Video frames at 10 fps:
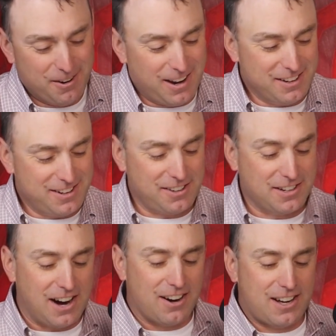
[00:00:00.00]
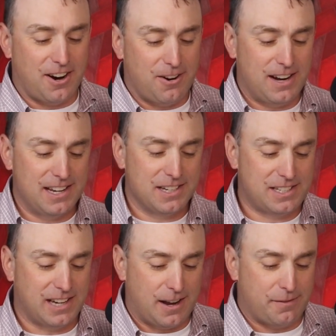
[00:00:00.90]
Well, Dr. Derico
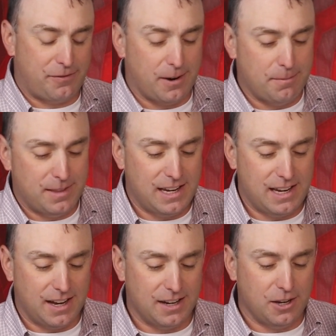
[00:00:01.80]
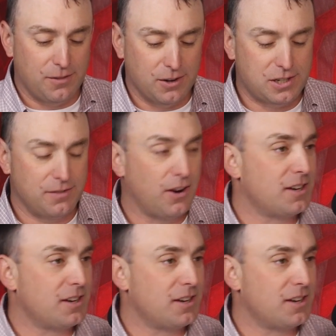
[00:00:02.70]
is uh, from the uh, University of